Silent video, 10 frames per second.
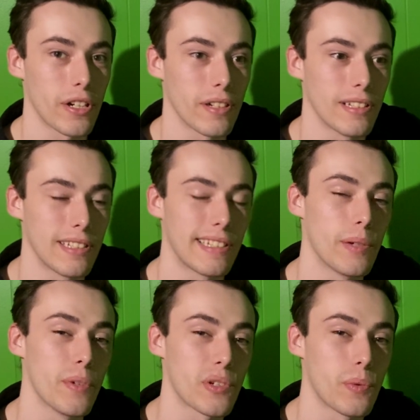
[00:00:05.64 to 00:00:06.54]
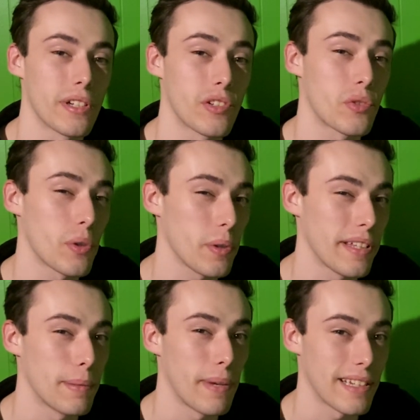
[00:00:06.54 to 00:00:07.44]
Card to see which one is truly
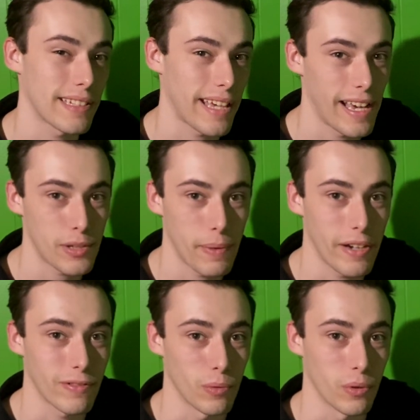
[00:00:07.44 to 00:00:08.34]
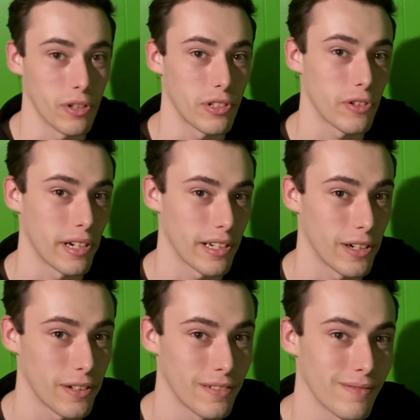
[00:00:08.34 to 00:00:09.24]
the best cashback rewards credit
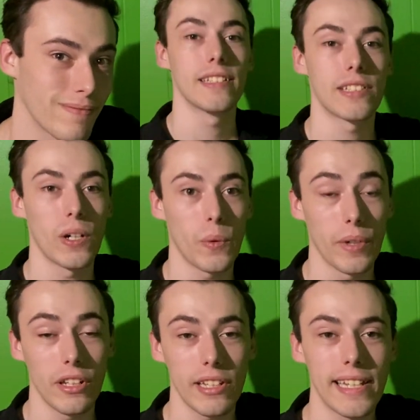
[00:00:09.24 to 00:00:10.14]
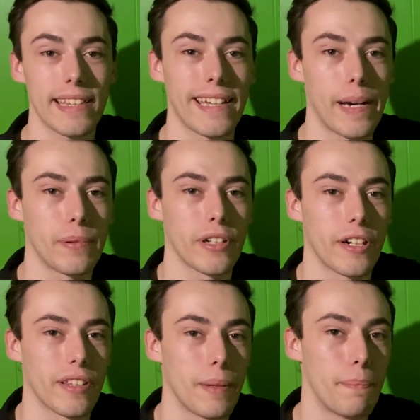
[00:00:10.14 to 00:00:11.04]
card. So when looking at the Apple
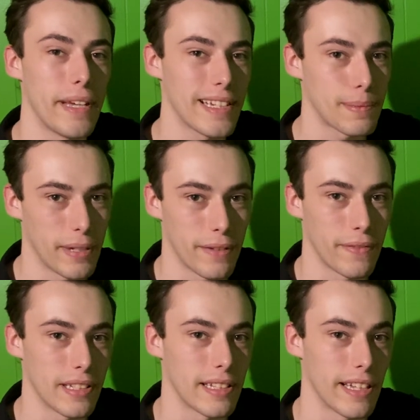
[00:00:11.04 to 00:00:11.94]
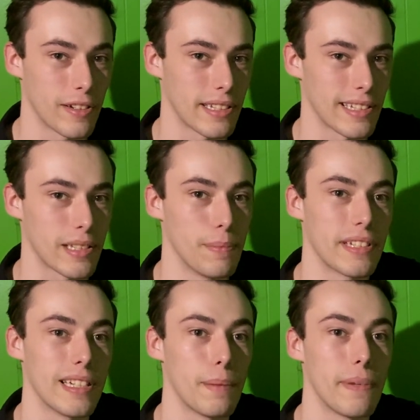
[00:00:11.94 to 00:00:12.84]
Card, the biggest benefit to their system
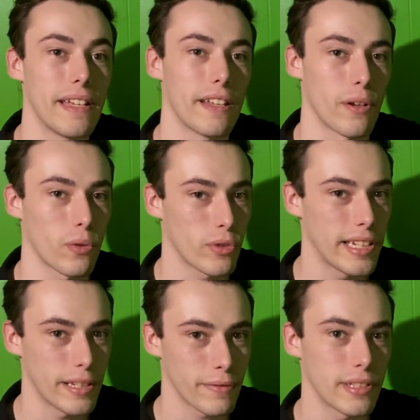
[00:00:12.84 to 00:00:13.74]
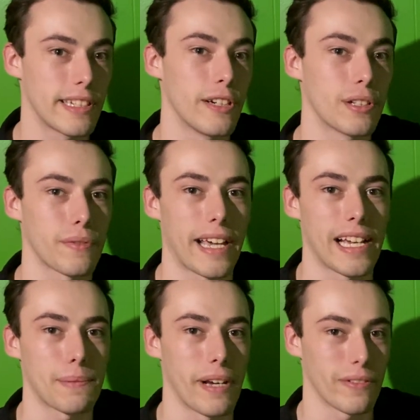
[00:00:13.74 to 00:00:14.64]
is going to be their three different tiers of
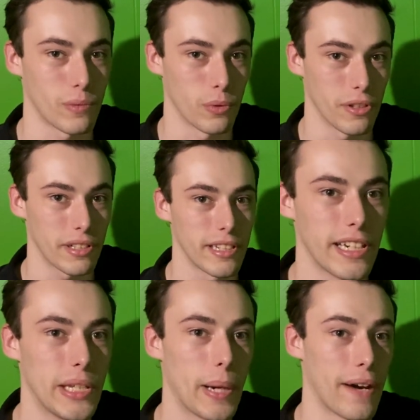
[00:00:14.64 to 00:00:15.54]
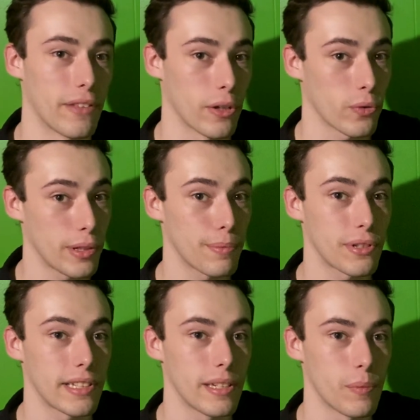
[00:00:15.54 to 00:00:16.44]
cashback rewards. You have their
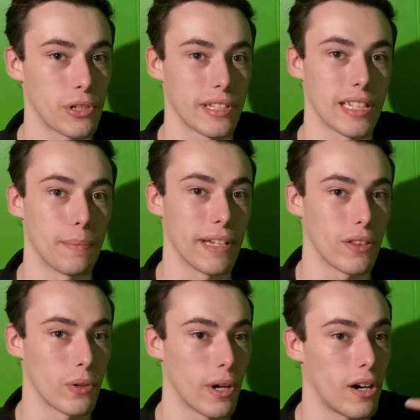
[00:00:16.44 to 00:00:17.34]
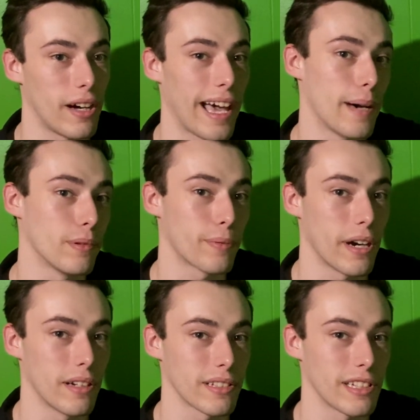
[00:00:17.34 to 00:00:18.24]
3%, which is going to be through all Apple
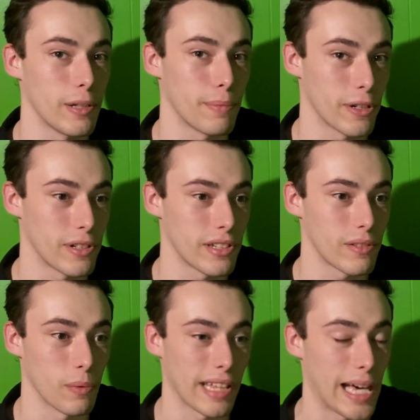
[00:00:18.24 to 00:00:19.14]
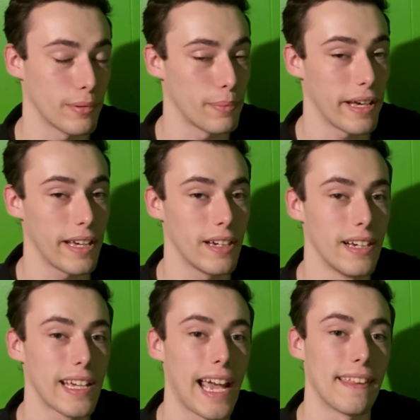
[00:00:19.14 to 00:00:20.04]
products that you purchase with Apple Pay,
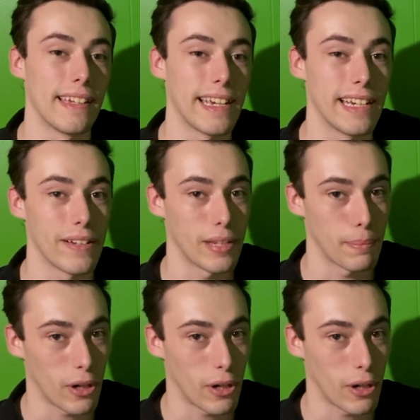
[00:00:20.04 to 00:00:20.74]
and then any of the